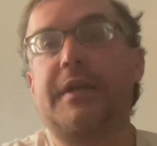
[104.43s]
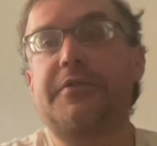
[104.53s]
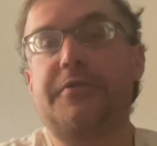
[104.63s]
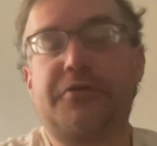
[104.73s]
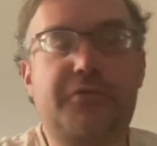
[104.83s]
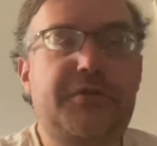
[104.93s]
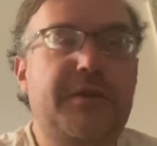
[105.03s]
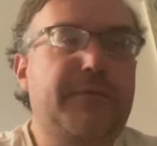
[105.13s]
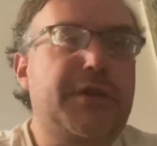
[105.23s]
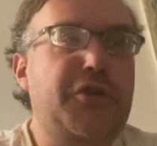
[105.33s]
episode's
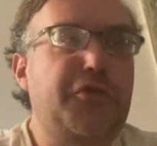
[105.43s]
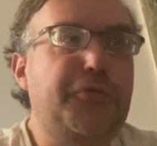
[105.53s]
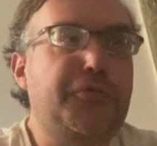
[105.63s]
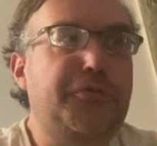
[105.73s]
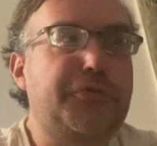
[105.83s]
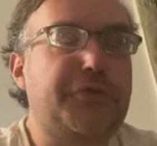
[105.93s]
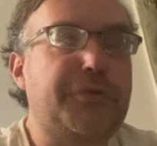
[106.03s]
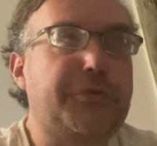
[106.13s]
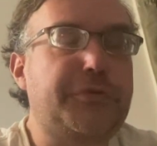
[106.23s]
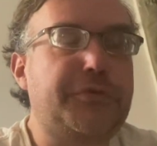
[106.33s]
272,
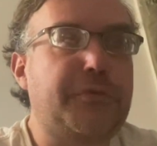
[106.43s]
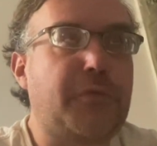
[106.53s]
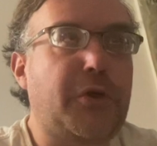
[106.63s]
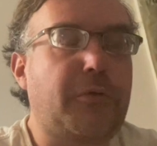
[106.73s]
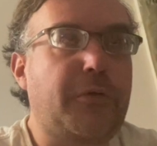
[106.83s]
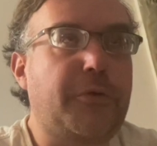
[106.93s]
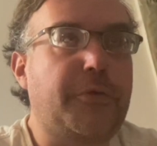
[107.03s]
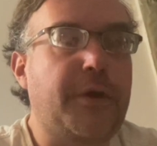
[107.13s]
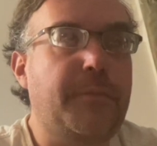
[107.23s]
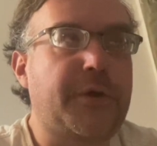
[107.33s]
so
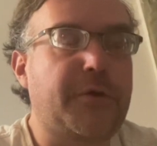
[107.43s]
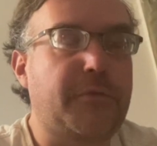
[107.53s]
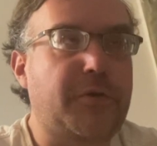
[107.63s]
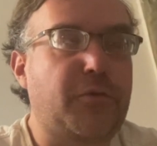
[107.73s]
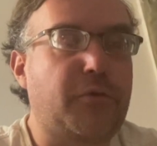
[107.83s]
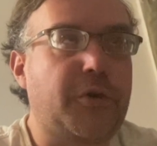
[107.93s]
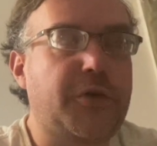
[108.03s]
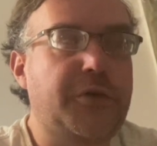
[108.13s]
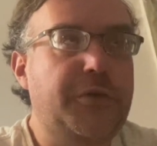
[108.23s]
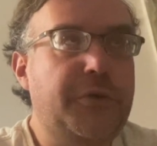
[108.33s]
tomorrow I'm not going to
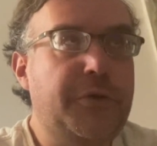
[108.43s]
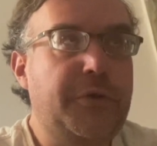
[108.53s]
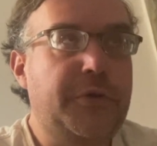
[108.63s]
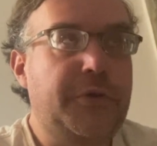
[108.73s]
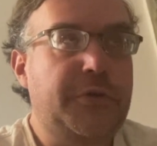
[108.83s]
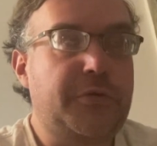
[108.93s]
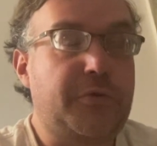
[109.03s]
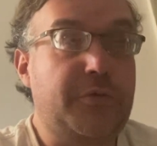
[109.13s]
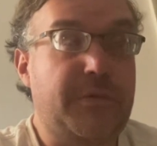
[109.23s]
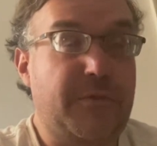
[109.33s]
record. So
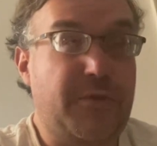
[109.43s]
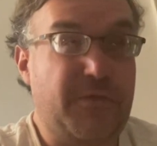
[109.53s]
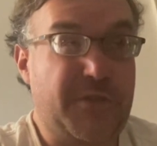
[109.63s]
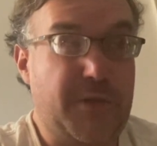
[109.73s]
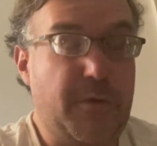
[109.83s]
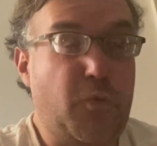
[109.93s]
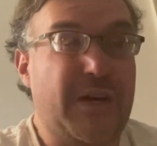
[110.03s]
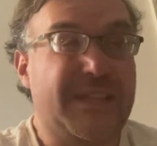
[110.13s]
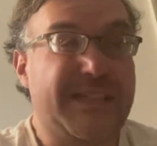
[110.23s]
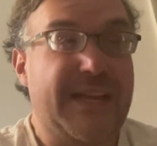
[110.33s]
273 is going to be
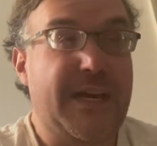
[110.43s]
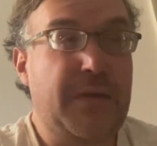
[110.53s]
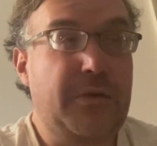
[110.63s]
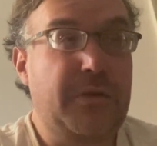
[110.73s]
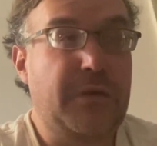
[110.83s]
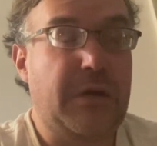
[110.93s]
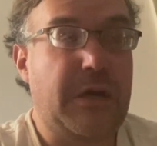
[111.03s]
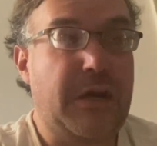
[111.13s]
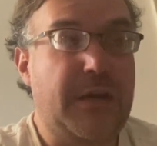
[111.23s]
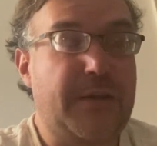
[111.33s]
Wednesday.
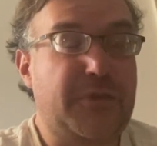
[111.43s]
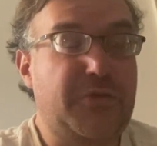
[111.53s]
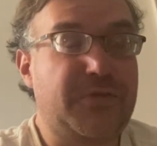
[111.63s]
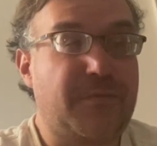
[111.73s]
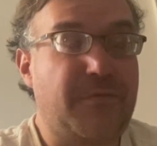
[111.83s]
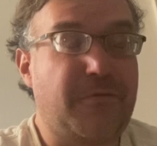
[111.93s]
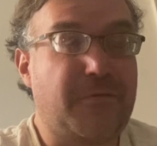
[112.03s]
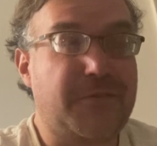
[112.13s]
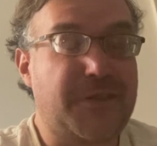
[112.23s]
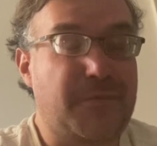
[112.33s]
Uh,
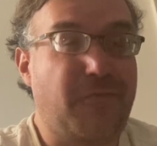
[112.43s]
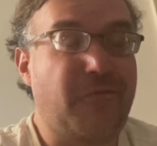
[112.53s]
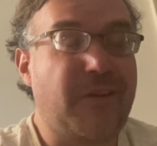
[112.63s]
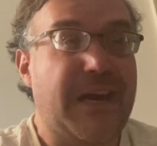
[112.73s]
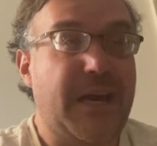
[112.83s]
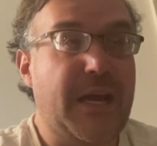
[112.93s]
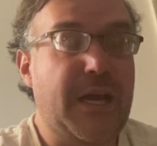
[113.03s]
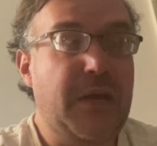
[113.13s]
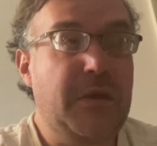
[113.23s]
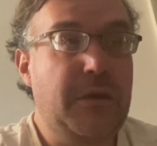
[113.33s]
274 is going to be
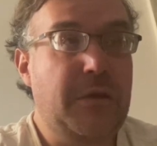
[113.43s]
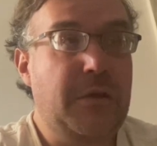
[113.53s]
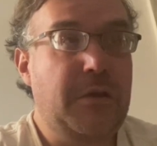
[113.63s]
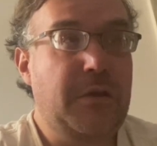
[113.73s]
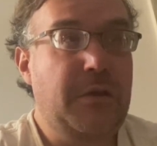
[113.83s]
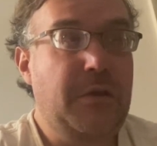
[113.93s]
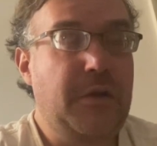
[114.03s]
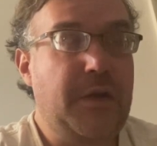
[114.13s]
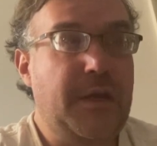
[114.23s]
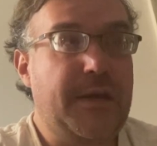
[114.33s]
Friday.
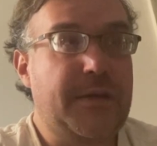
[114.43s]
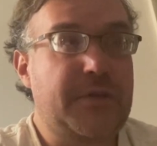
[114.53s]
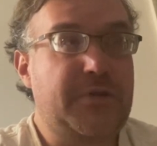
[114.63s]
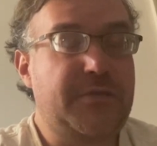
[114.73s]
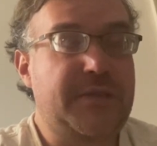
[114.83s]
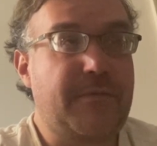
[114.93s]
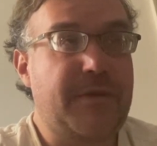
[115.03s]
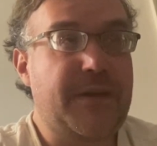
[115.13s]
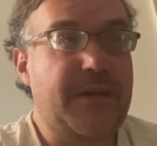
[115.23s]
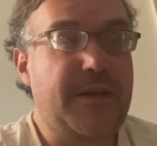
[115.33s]
And
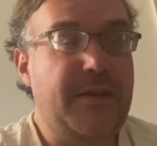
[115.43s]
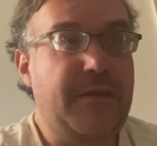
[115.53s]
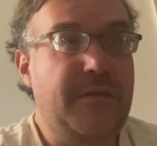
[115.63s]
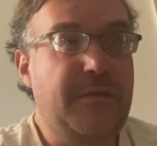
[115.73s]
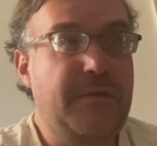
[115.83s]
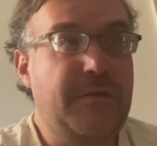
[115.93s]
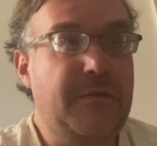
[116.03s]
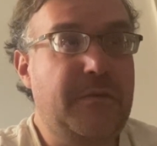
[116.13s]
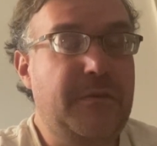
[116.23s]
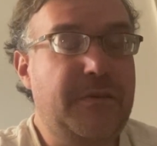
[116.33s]

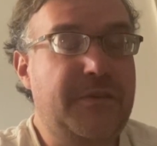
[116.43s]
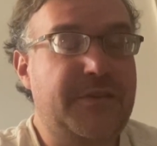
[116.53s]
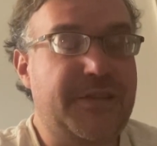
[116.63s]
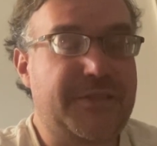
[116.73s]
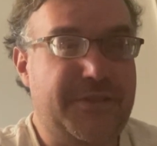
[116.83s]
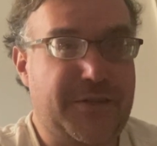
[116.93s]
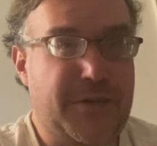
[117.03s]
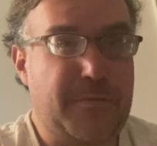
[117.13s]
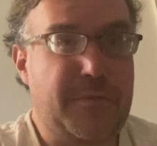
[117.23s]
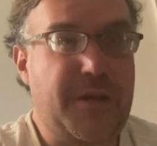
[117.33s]
276 is
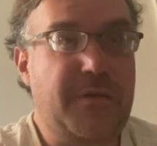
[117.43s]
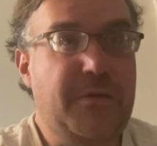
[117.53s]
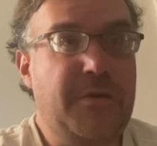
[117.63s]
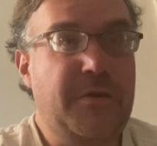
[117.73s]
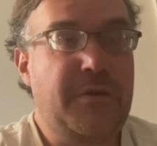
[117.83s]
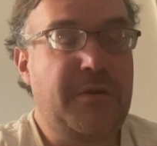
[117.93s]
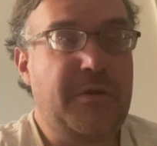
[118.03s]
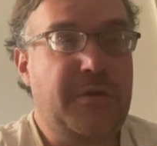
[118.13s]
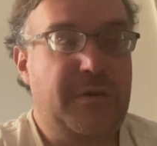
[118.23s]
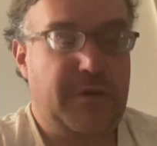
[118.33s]
going to be
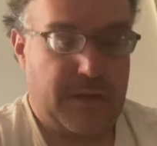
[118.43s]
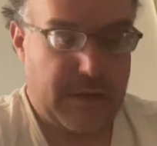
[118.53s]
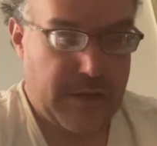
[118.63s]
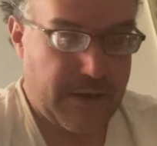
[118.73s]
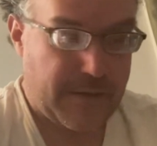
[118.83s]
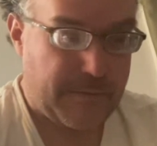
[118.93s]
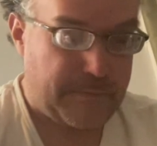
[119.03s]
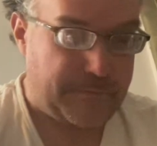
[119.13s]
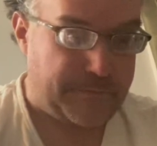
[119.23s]
um,